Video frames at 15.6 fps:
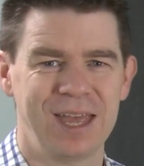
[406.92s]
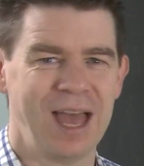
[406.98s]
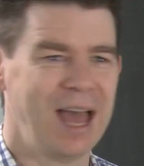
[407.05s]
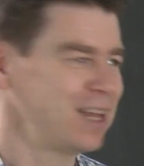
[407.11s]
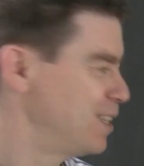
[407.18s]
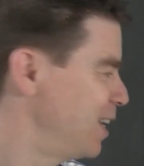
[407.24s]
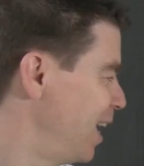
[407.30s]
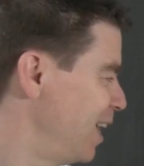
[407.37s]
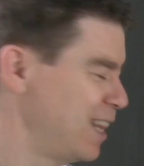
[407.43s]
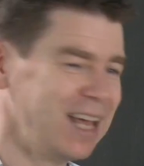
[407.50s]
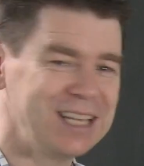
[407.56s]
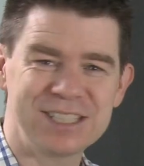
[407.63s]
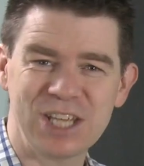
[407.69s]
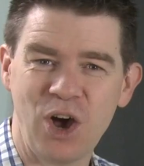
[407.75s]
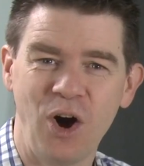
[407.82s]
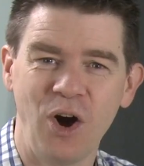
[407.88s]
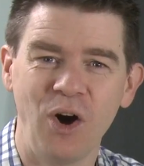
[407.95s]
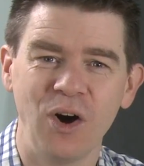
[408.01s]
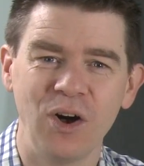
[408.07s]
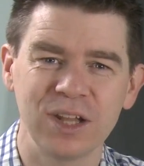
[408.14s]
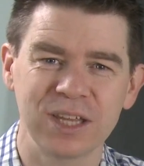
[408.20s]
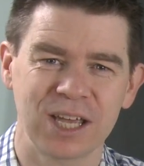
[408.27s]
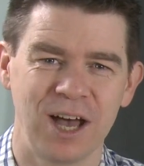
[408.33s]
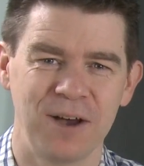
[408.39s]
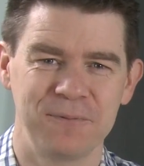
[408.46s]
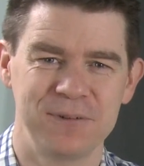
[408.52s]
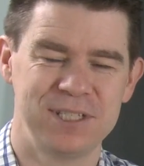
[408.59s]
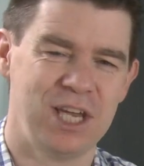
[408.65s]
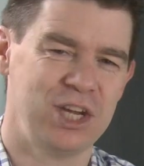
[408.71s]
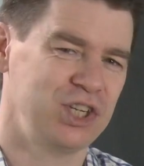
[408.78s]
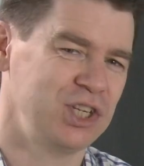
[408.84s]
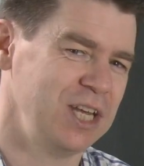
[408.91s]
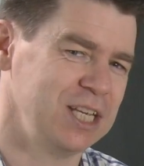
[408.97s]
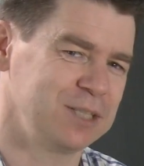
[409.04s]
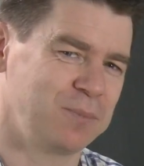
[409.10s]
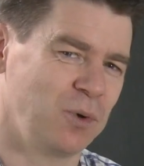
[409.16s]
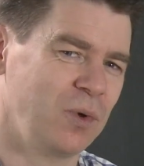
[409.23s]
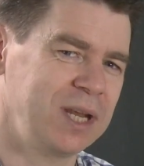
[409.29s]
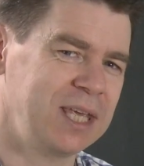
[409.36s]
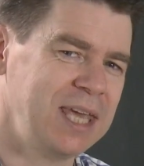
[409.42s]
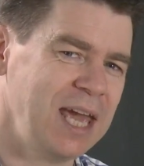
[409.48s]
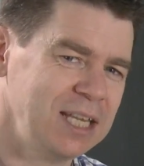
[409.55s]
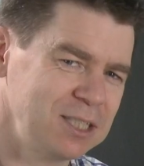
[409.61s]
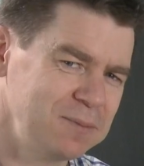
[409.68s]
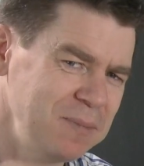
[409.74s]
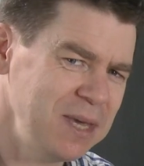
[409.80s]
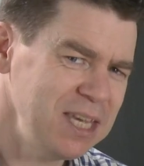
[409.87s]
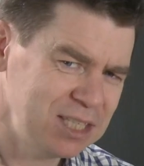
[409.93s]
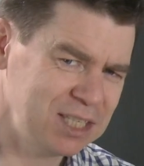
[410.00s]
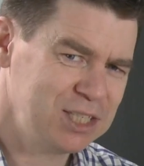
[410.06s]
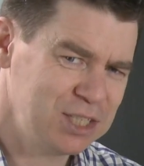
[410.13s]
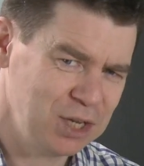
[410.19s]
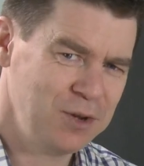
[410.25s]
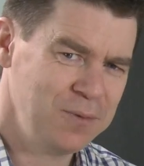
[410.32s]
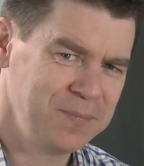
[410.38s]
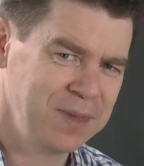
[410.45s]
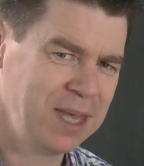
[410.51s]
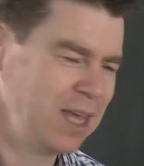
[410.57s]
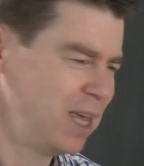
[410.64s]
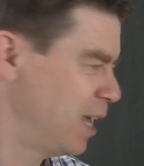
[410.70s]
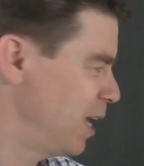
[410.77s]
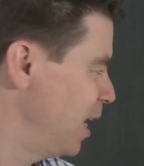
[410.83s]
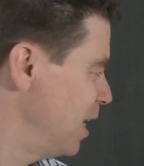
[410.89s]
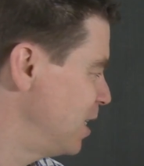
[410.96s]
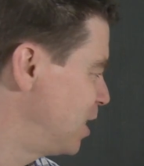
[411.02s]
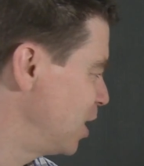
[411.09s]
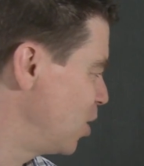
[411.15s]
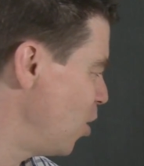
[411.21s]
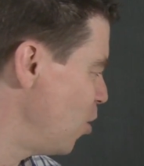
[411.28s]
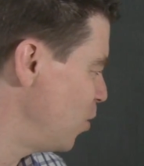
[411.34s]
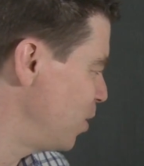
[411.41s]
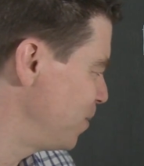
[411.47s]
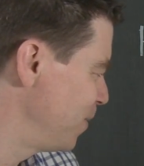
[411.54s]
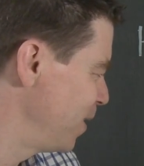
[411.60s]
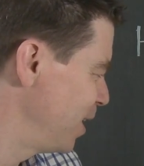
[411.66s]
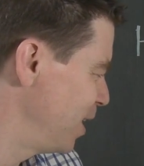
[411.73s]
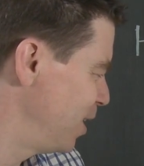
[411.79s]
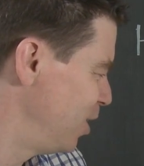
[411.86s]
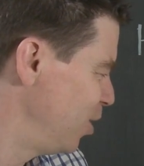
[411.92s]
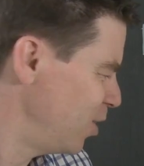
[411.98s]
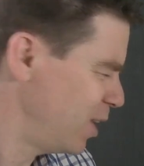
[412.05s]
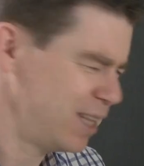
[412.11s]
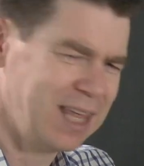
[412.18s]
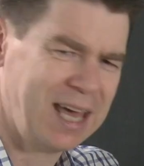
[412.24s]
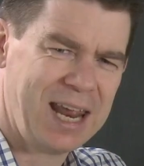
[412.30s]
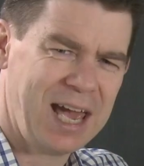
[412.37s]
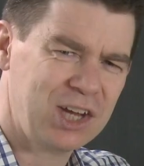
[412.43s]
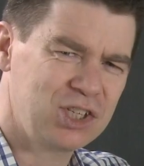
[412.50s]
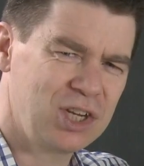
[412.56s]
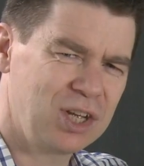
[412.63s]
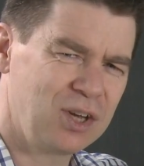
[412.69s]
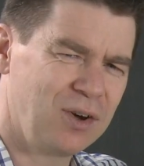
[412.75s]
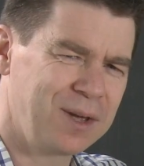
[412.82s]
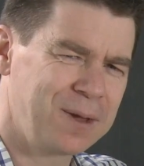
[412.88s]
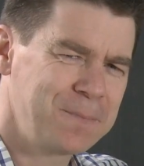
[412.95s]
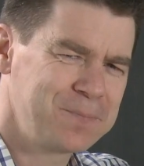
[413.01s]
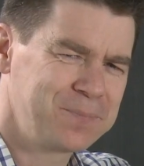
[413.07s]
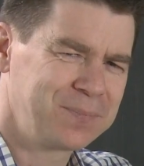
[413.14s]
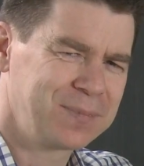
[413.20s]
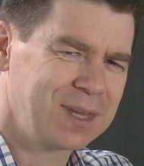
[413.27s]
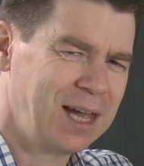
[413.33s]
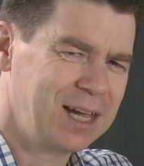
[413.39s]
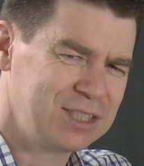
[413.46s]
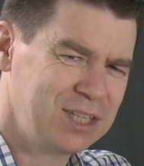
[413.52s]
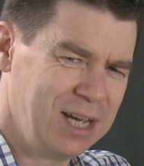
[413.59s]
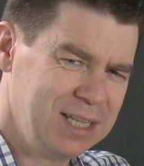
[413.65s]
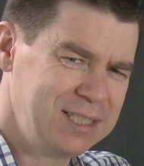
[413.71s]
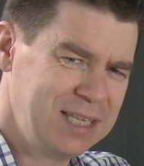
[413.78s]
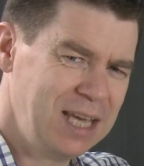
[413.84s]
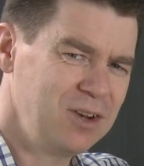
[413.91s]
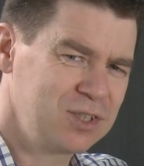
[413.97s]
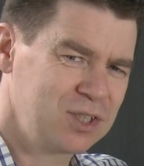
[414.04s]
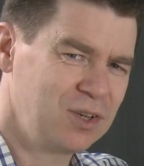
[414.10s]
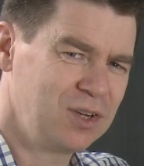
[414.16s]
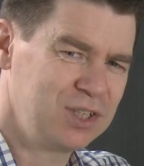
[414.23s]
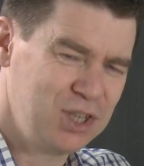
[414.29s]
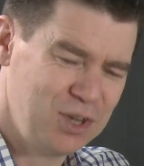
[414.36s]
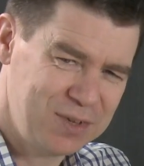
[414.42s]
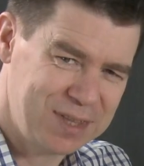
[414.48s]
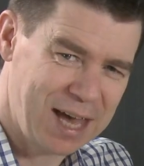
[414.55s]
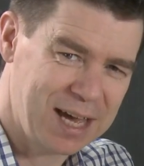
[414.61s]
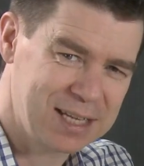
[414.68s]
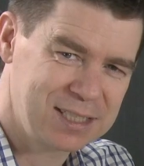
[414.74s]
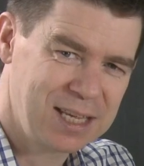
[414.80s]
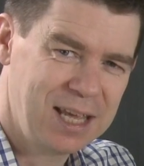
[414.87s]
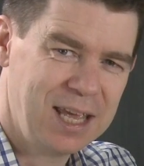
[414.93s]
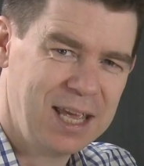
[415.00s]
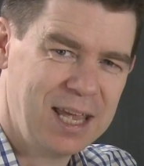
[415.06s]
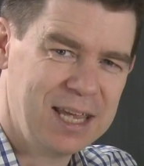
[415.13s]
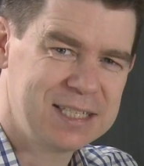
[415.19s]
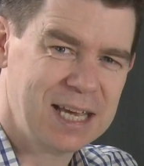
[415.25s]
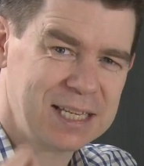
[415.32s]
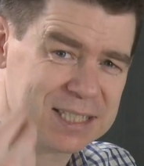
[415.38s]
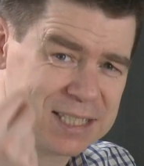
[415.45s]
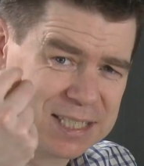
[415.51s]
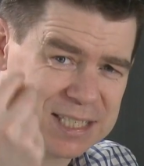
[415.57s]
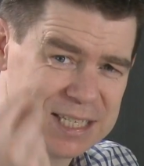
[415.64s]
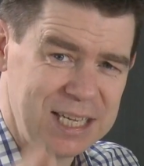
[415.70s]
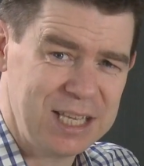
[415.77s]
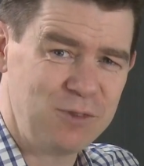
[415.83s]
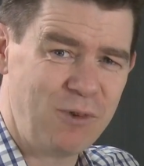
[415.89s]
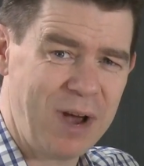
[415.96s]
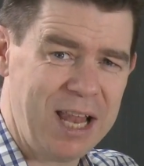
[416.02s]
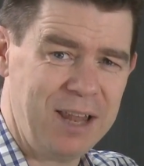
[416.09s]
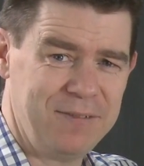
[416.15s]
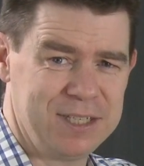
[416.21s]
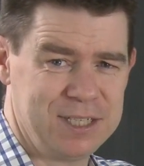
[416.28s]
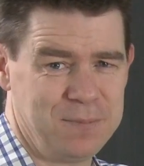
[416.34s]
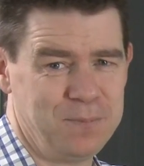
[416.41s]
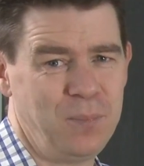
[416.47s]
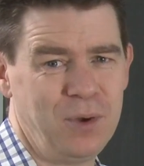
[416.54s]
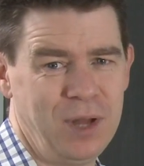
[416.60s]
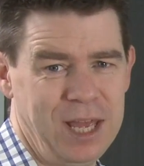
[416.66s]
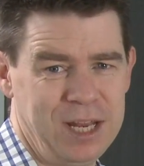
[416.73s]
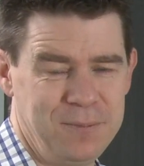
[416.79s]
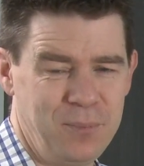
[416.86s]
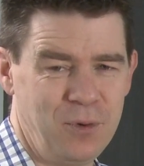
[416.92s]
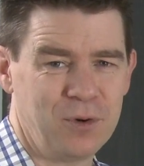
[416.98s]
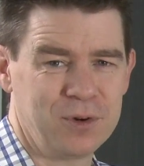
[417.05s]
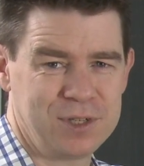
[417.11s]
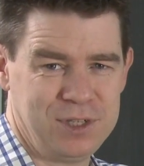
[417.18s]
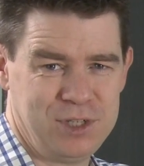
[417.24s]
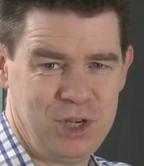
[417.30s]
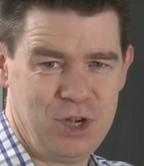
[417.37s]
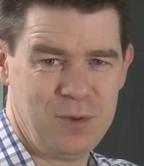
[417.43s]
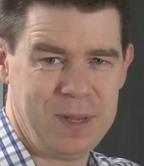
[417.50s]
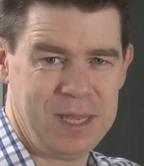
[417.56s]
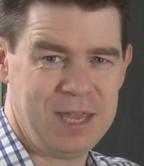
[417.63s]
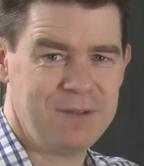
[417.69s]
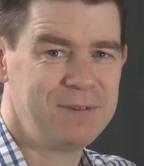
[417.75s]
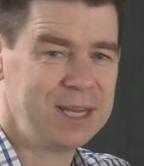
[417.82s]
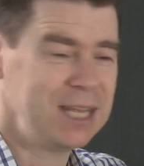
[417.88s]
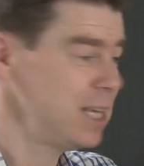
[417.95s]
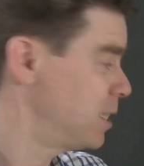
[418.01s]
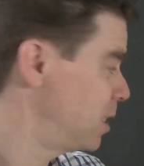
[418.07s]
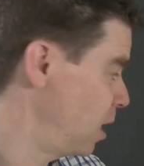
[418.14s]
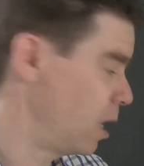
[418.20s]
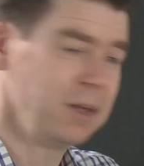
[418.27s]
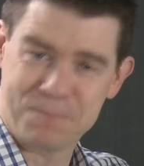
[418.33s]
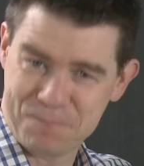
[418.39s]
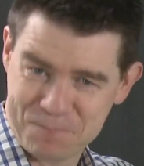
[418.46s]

And that's all the conversation is. But what it gets me to do is to go and look at that action going, actually, I said I was going to do that. Is that still relevant and important to me? If it is,